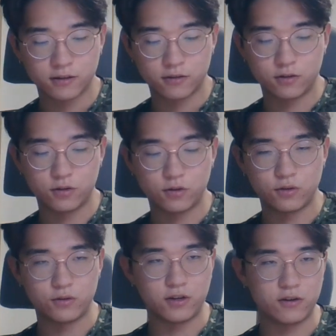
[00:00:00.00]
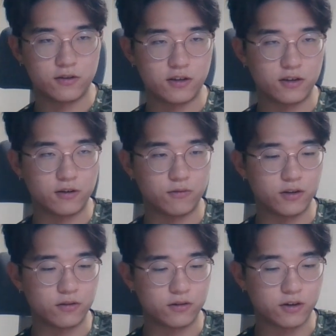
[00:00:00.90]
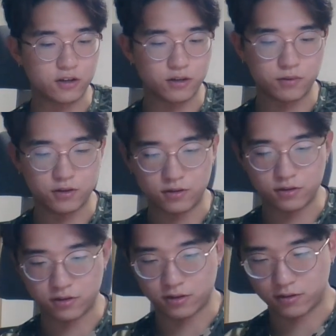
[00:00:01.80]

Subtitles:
So there's like we are talking about the